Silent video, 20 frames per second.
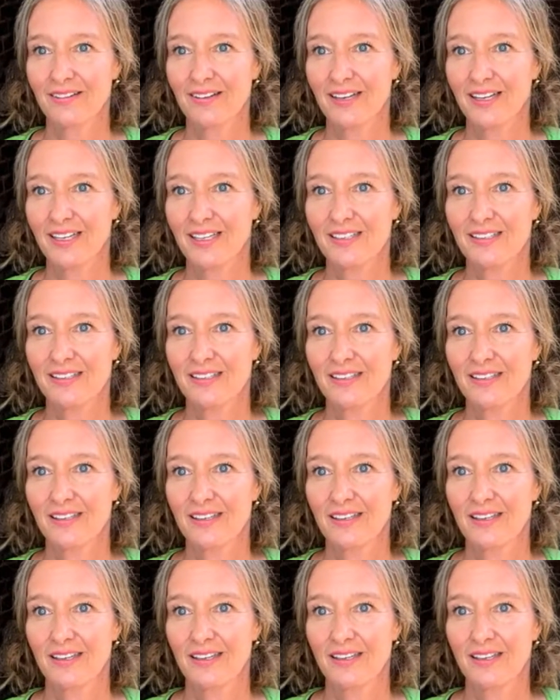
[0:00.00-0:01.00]
right?
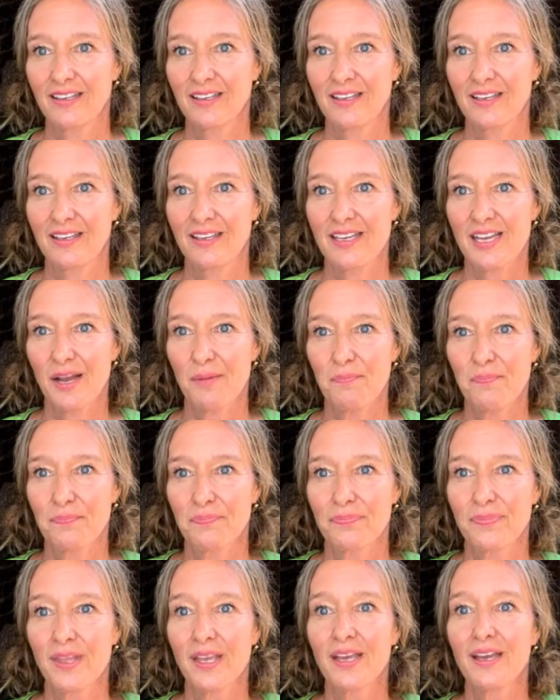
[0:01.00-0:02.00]
Yeah.
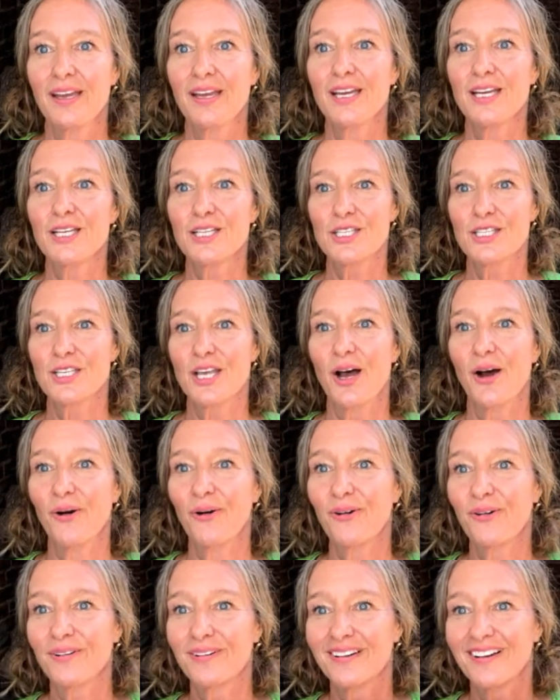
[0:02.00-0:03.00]

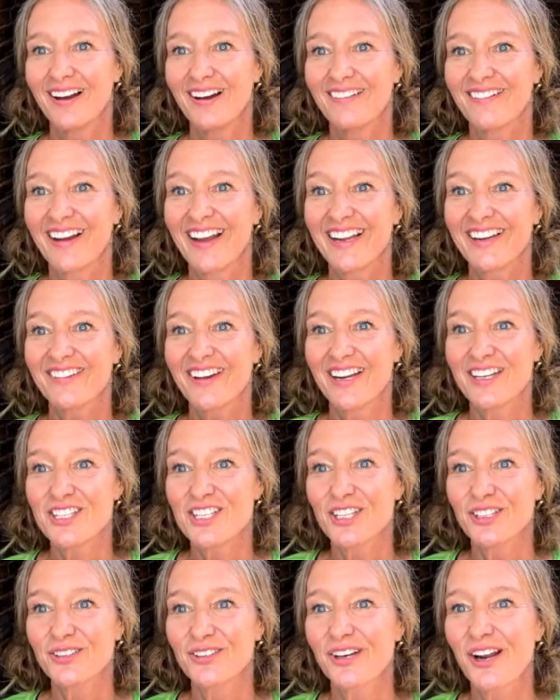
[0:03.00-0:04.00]
So, all right,
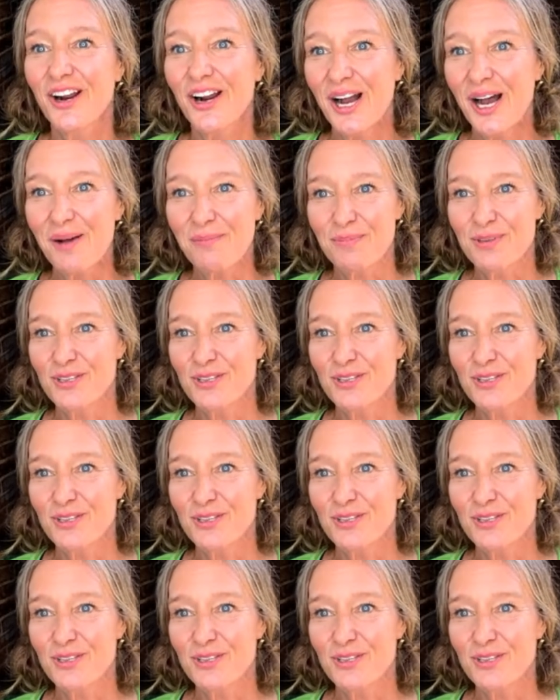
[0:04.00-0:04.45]
grandchildren are up.